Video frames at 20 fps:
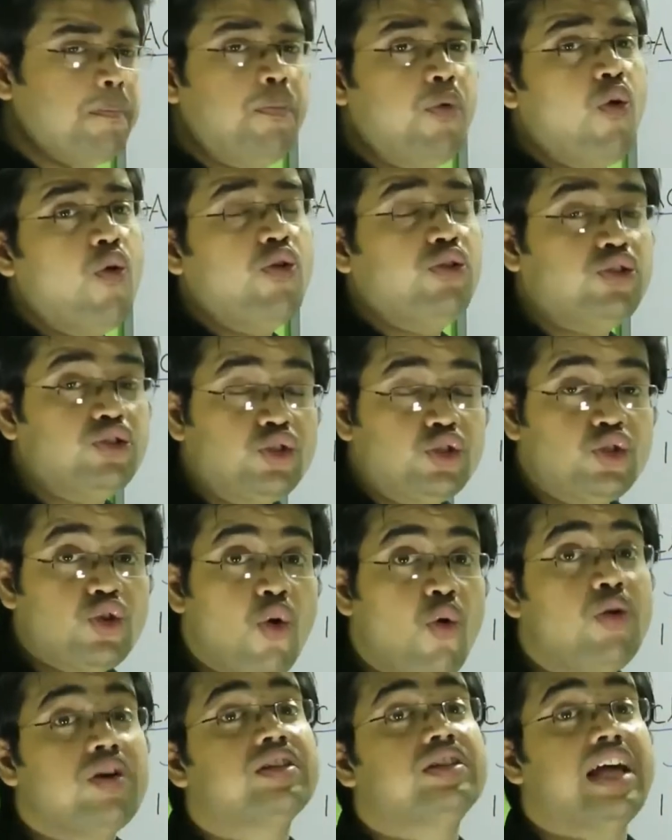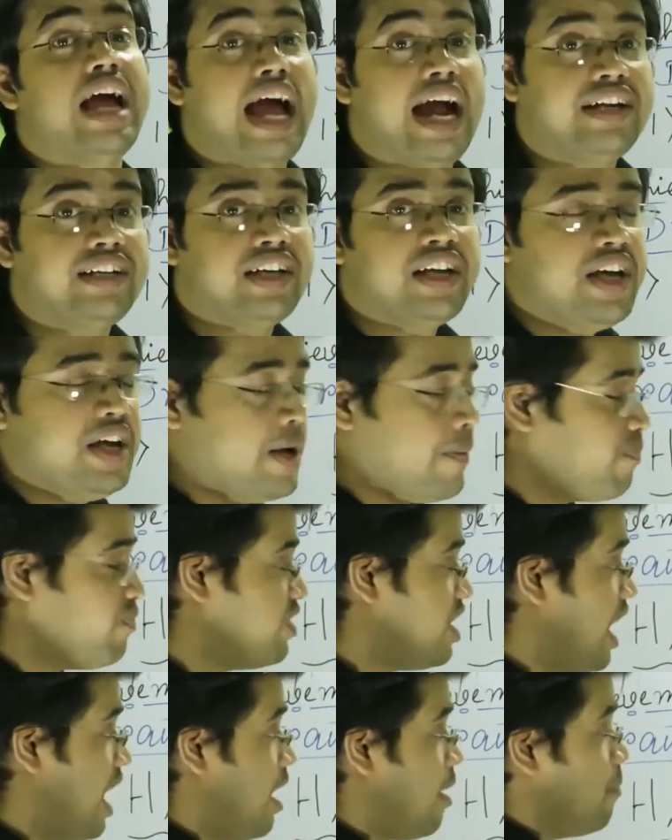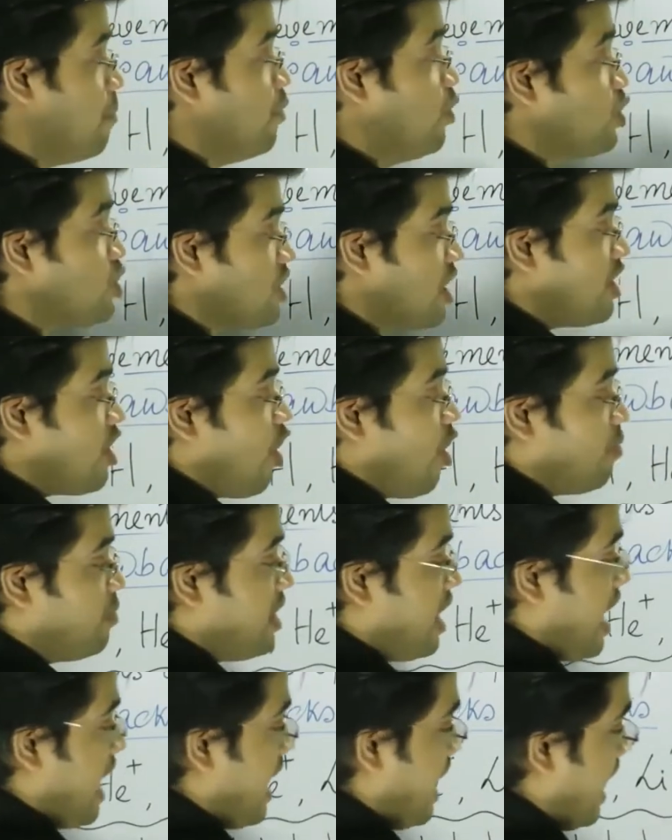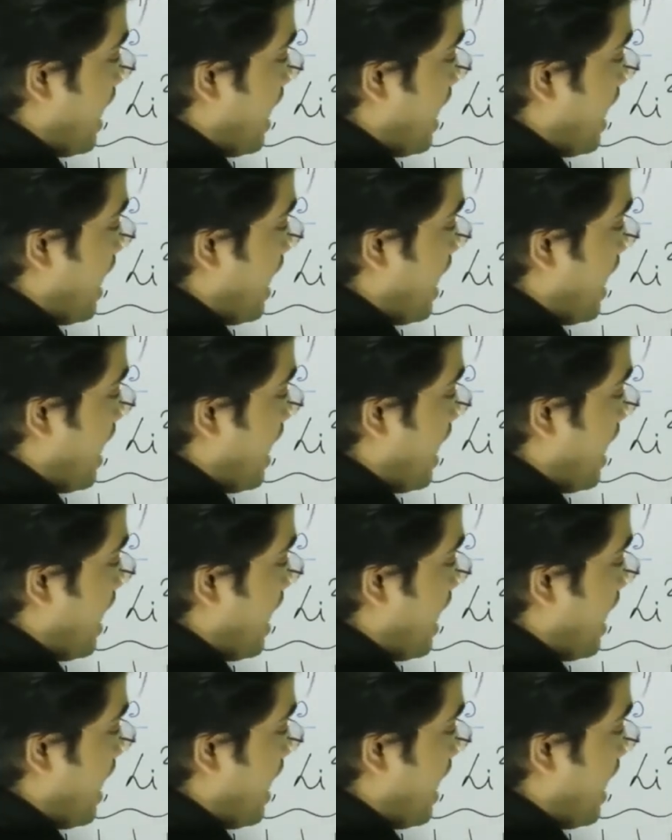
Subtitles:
Bohr told that the motion of the